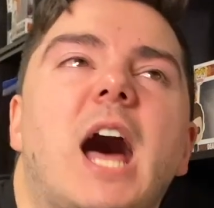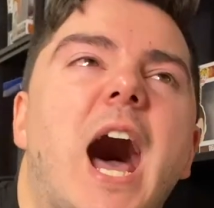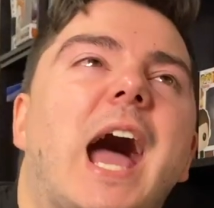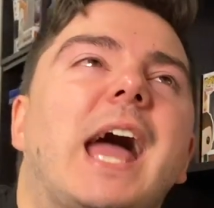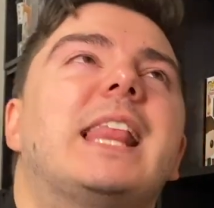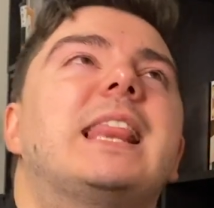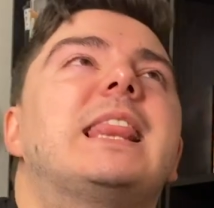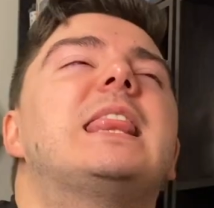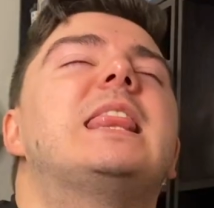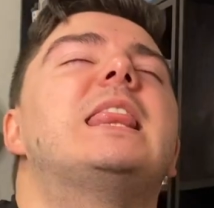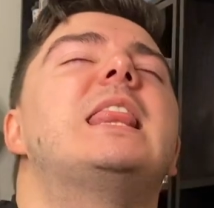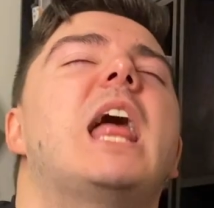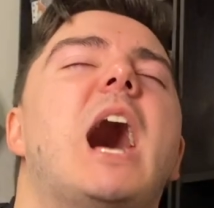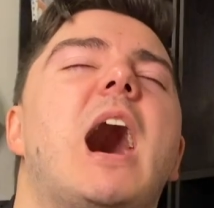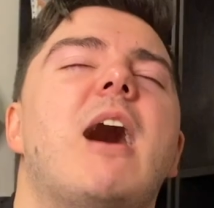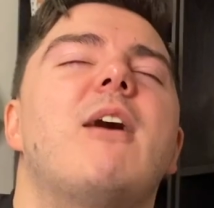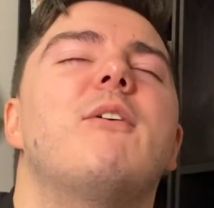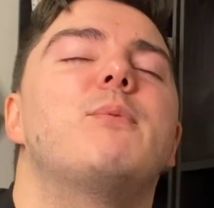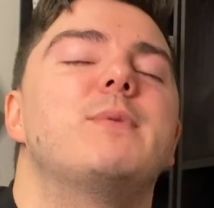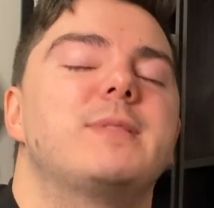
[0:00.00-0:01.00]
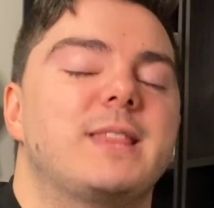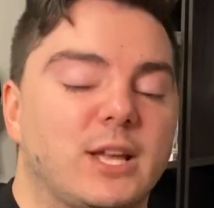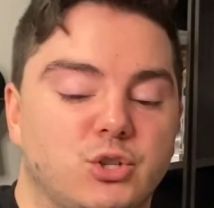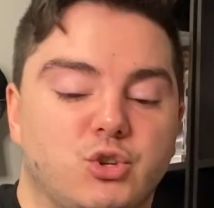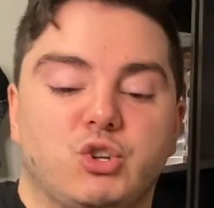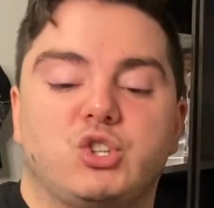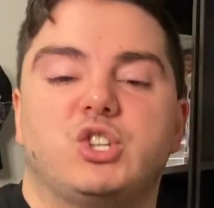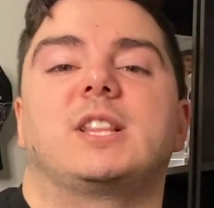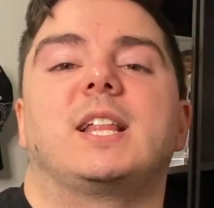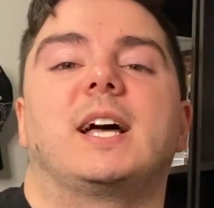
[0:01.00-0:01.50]
I love when they
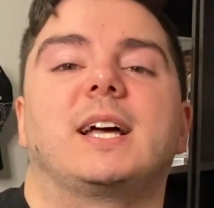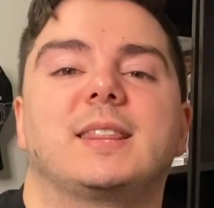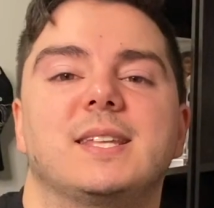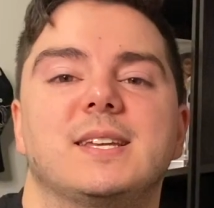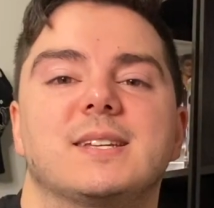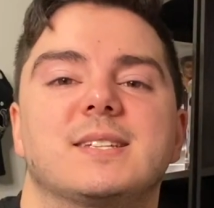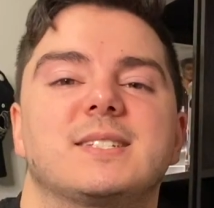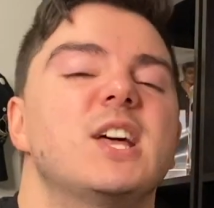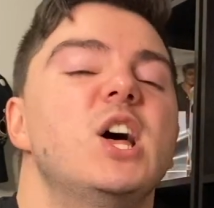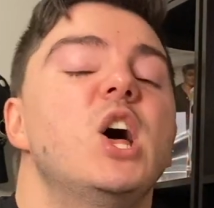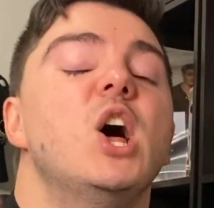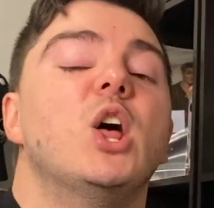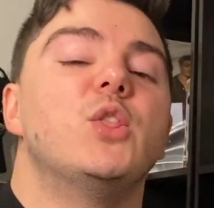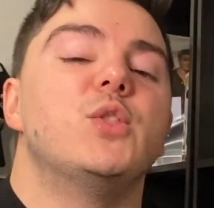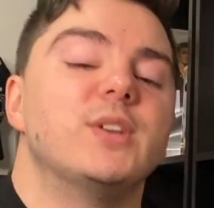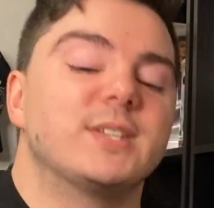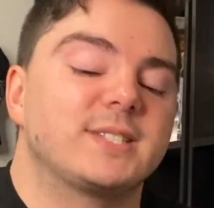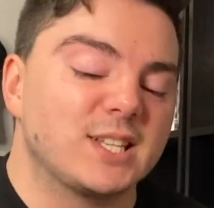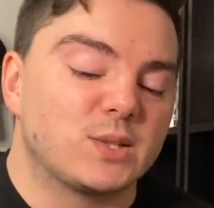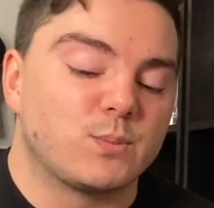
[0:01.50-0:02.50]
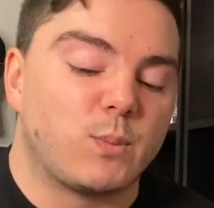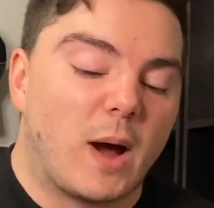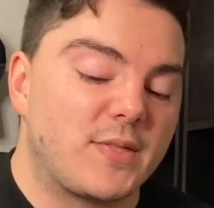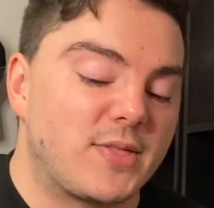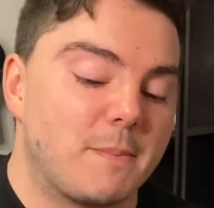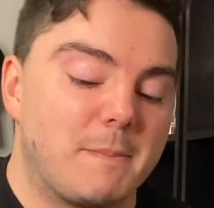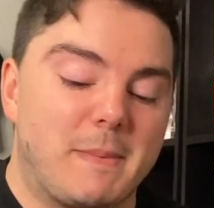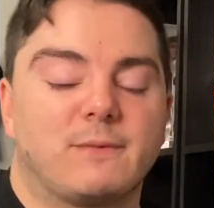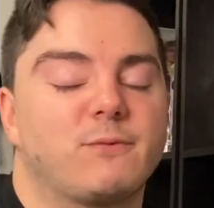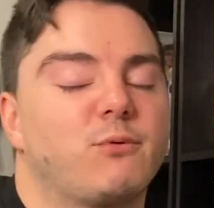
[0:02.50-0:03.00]
do shit like this. This is why
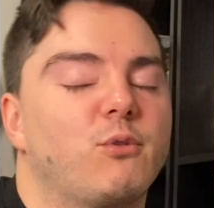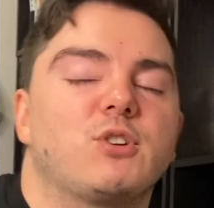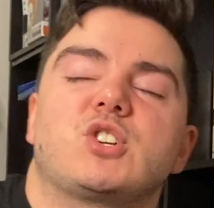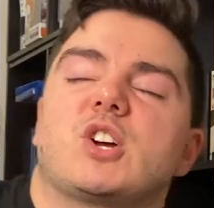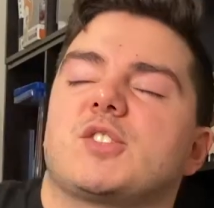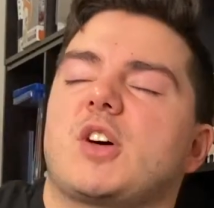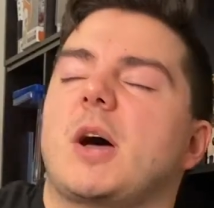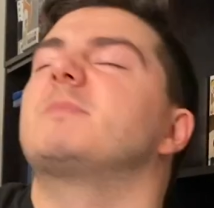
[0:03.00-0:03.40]
they're meant for each other.